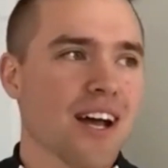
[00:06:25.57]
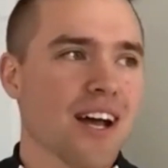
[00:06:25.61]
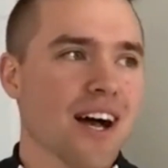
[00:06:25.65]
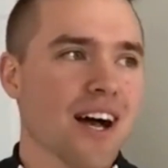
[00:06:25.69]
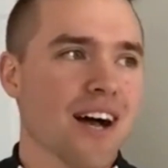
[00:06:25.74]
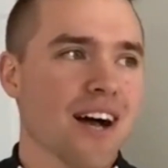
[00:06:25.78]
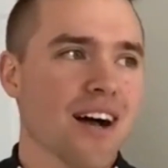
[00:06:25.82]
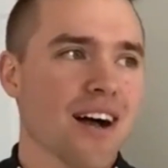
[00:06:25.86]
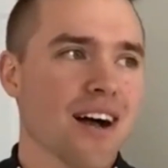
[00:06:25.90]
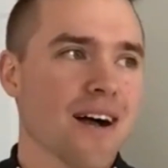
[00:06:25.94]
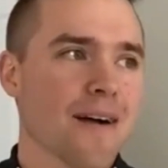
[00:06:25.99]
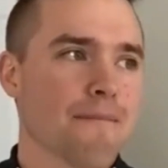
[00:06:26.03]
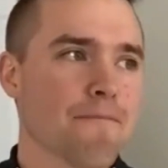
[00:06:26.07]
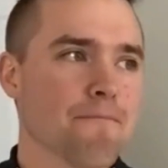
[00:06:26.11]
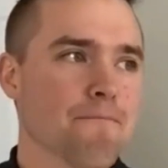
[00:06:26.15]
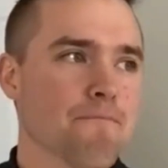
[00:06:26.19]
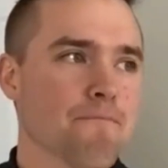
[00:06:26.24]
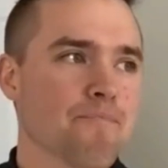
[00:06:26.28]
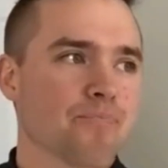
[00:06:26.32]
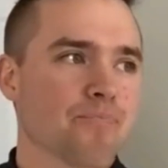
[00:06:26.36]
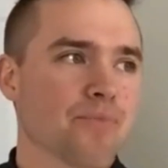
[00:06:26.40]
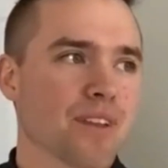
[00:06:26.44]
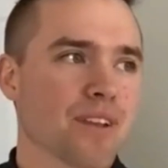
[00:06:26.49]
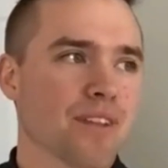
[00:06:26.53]

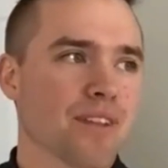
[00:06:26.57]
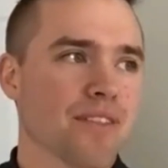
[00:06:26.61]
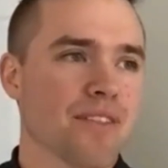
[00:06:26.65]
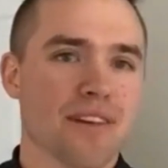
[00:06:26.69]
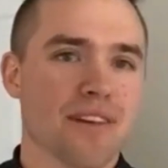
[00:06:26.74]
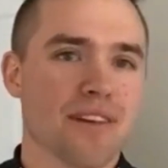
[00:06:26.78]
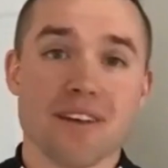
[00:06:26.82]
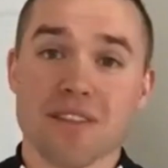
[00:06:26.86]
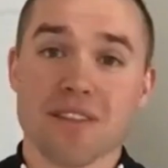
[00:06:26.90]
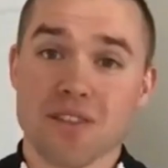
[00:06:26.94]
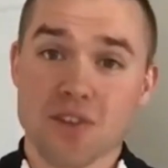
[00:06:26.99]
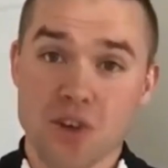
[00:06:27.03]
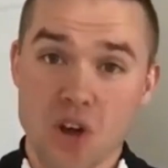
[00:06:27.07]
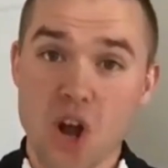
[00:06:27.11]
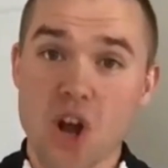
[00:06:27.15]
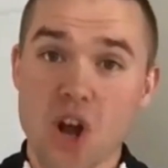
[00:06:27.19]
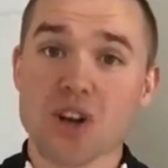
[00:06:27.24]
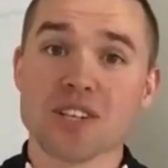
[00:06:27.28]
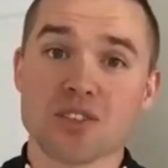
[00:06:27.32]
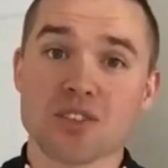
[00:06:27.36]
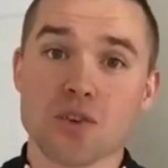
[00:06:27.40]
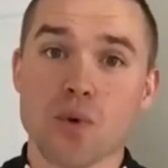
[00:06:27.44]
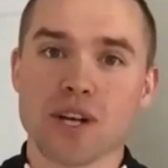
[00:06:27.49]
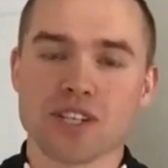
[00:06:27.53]
The
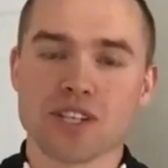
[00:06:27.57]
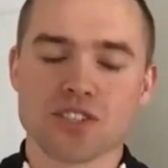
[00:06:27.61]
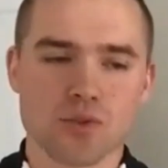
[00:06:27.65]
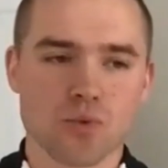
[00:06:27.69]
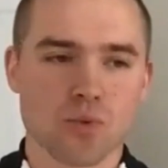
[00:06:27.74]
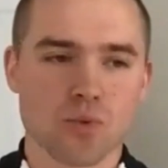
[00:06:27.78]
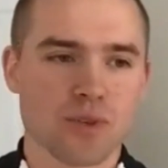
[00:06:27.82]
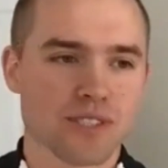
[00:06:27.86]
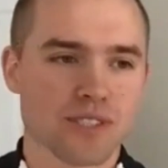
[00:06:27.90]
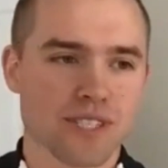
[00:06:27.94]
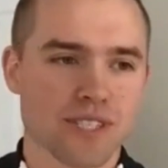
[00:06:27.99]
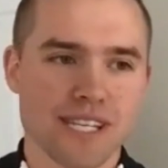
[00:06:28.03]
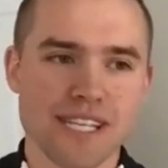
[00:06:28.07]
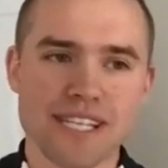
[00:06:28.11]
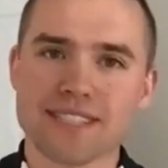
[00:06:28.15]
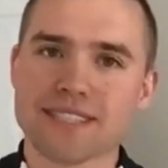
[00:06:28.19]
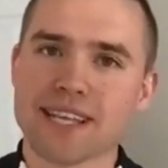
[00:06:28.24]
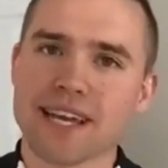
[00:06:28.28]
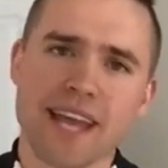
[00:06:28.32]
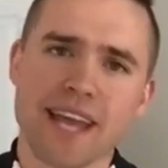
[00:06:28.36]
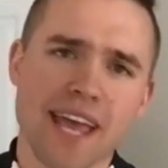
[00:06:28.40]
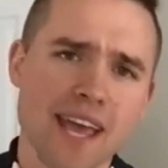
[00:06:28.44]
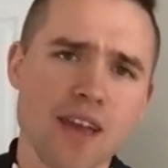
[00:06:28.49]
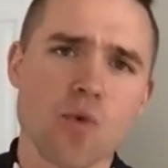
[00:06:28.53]
hardest question was, he
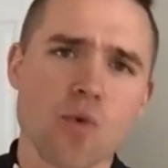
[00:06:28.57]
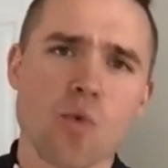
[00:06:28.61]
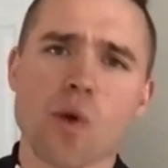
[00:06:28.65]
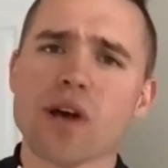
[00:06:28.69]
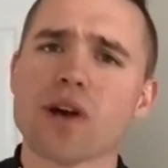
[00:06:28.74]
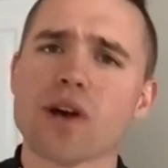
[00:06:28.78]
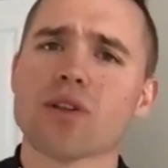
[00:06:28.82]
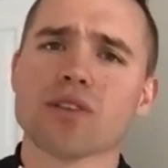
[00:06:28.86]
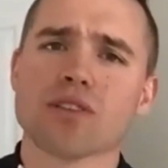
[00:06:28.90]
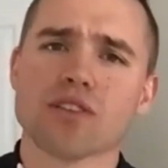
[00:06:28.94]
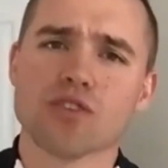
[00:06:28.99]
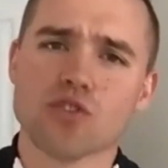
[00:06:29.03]
said, "Hey, Wilt,